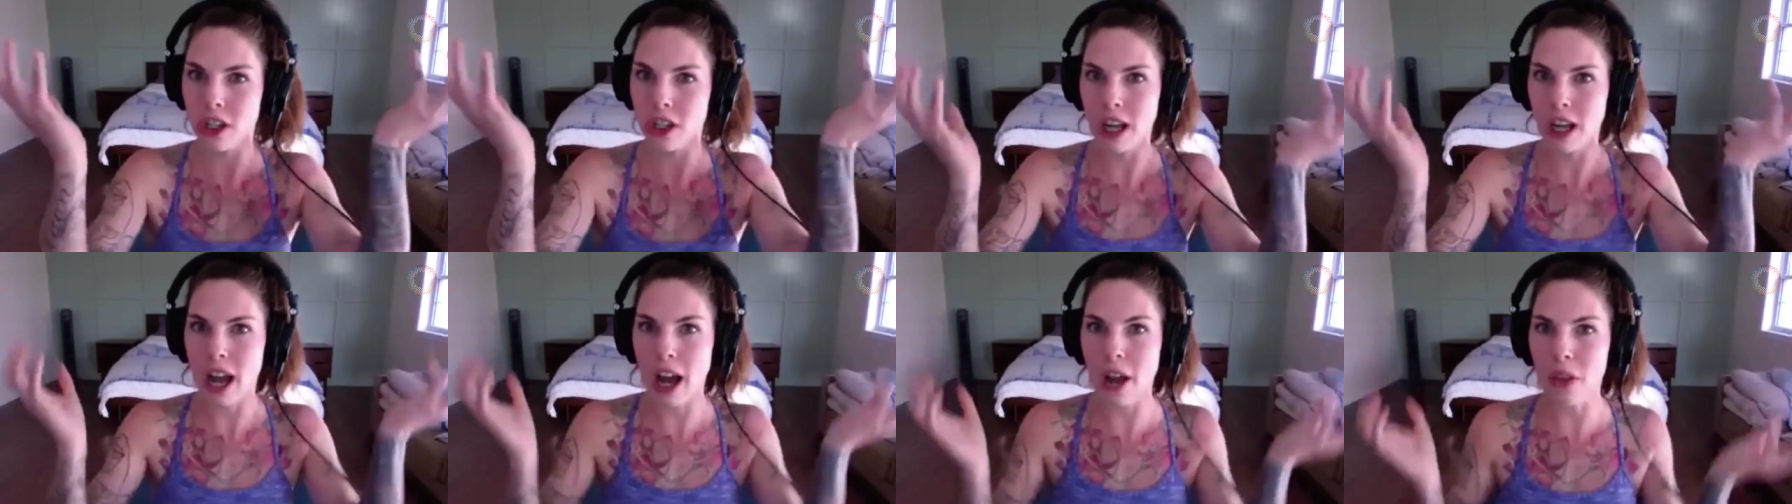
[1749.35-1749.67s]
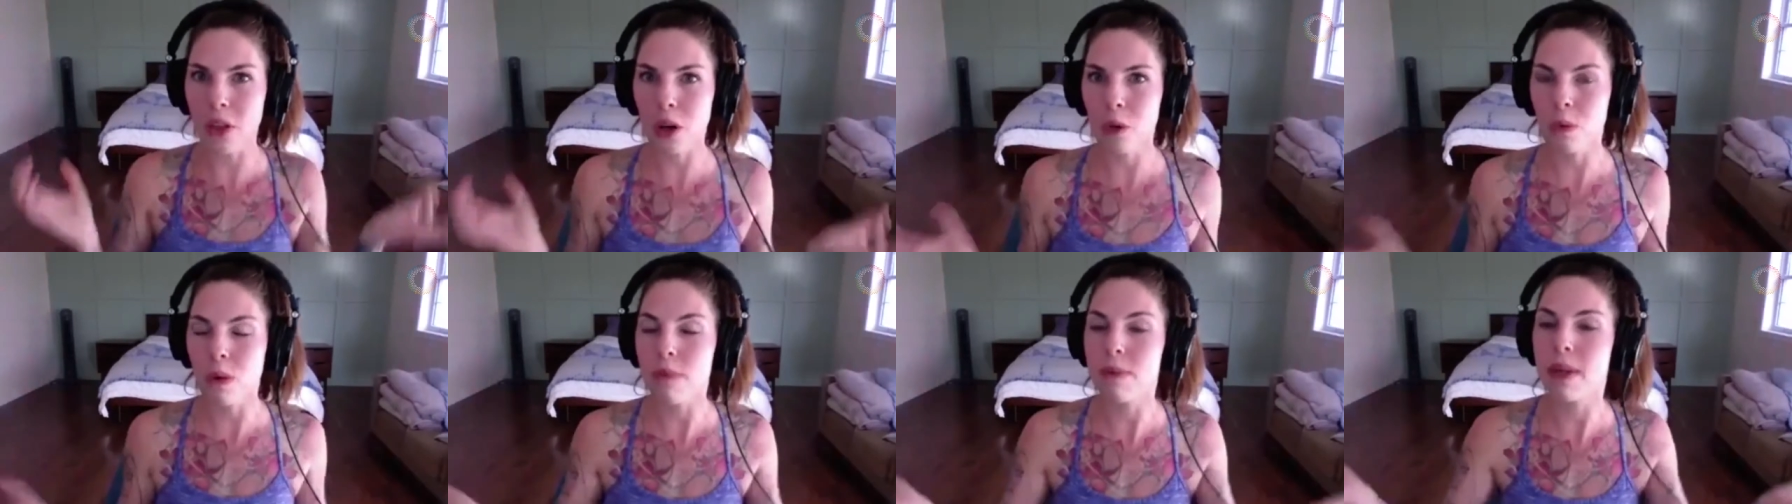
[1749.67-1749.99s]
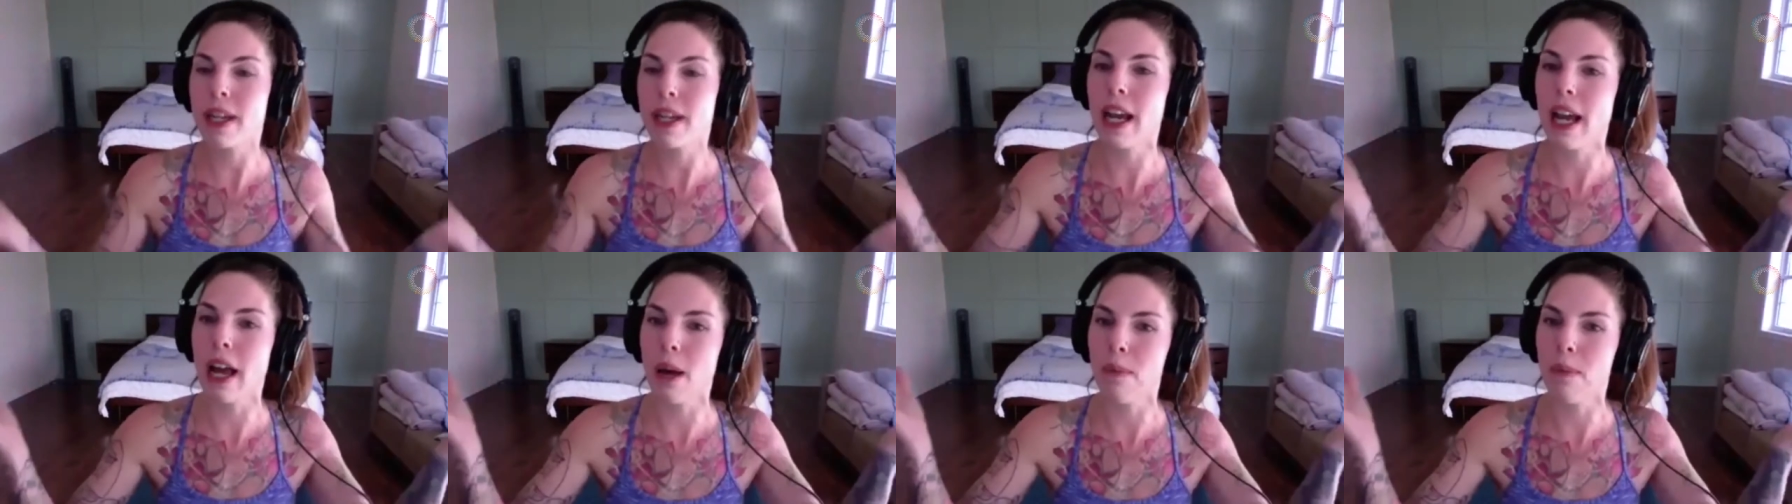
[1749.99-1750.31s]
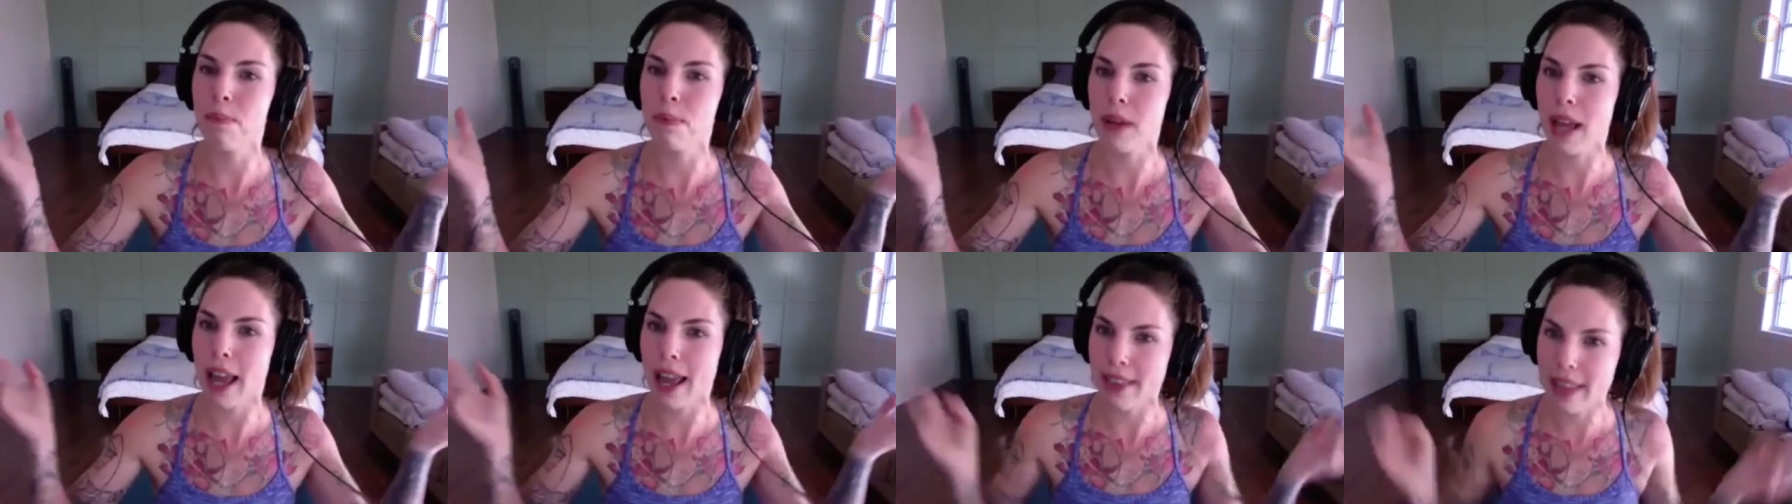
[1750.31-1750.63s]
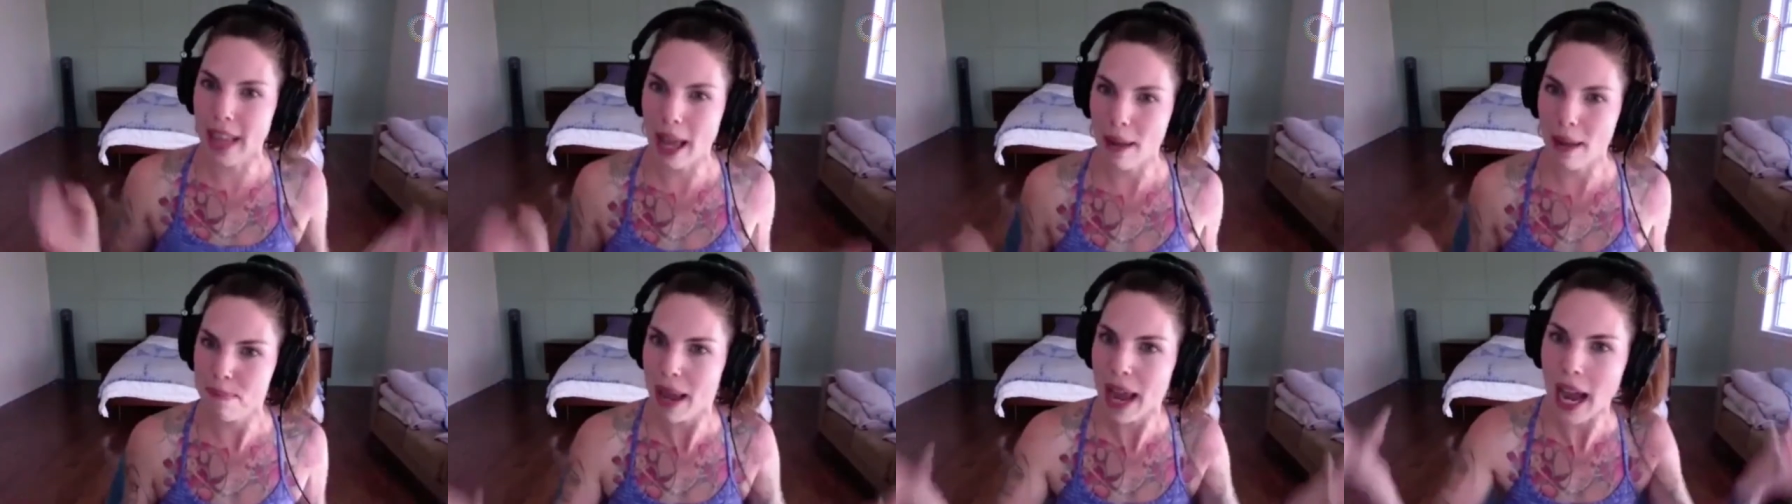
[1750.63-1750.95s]
other women up and
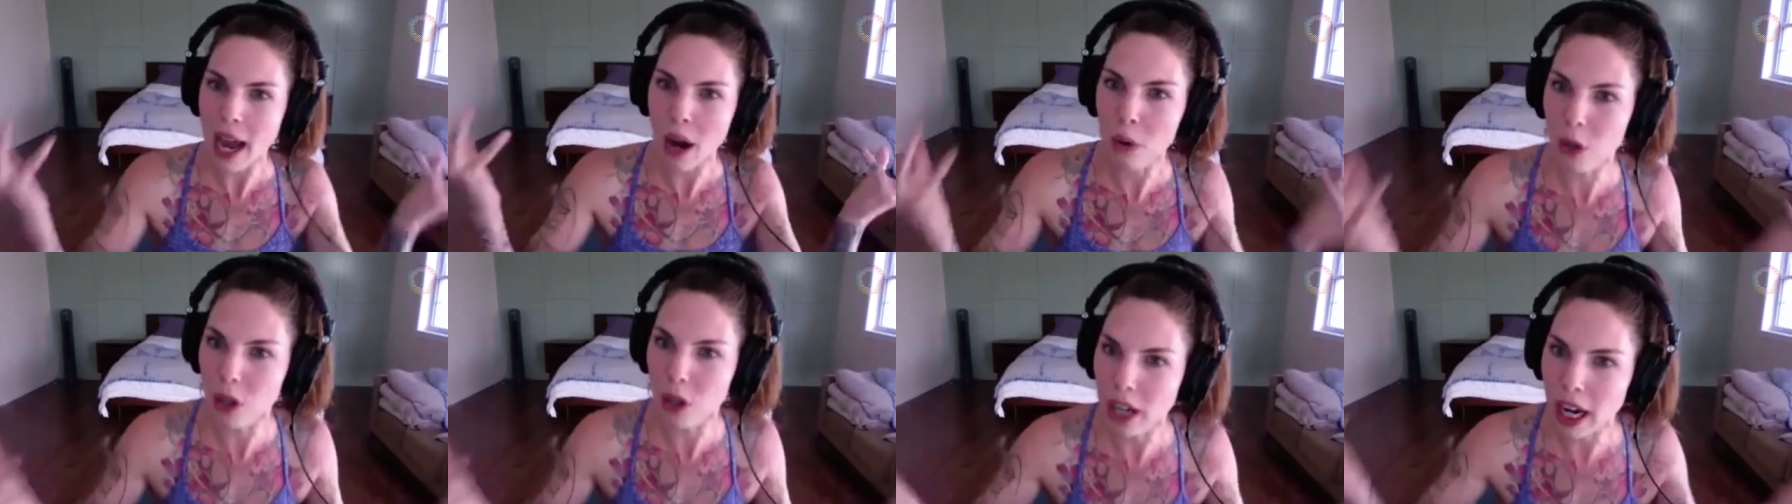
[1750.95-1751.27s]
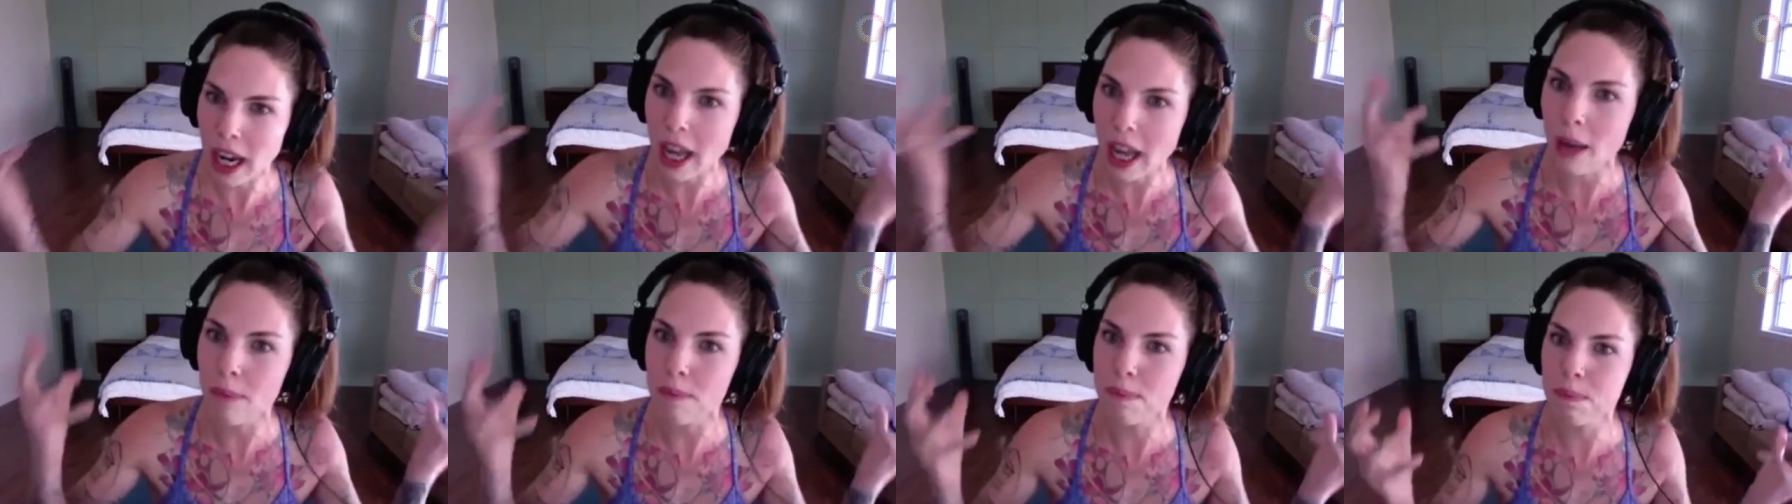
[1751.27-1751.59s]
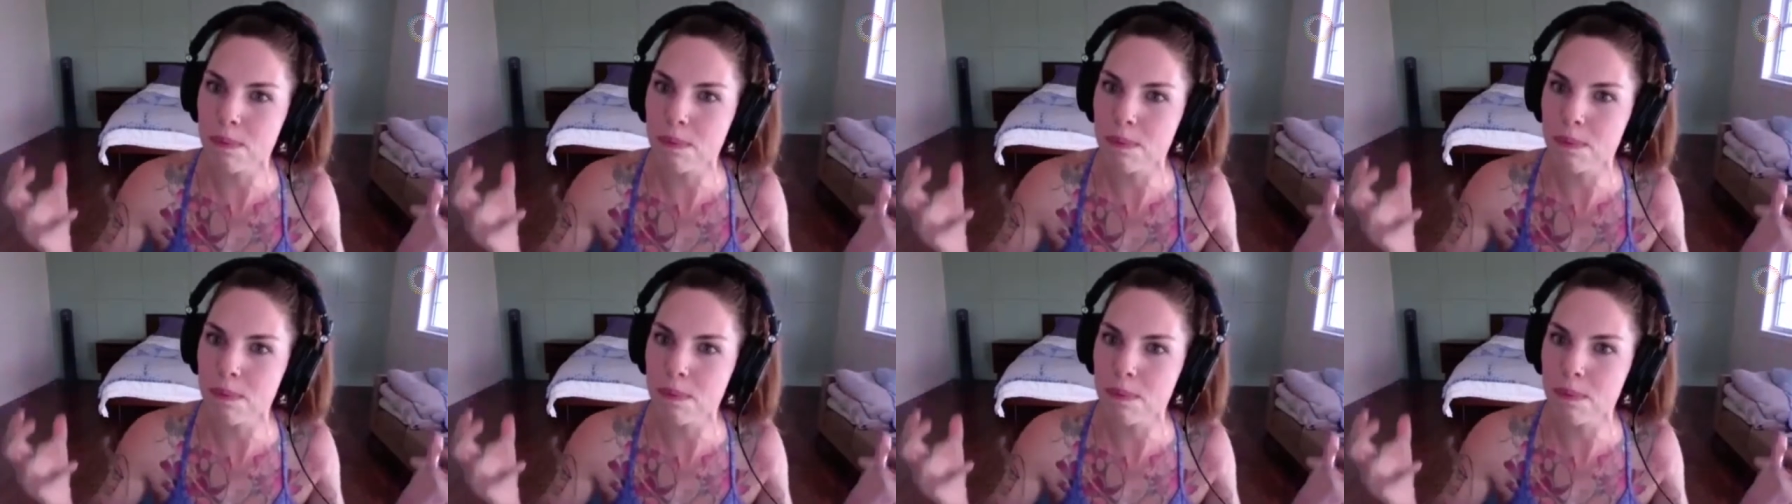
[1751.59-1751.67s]
that power up,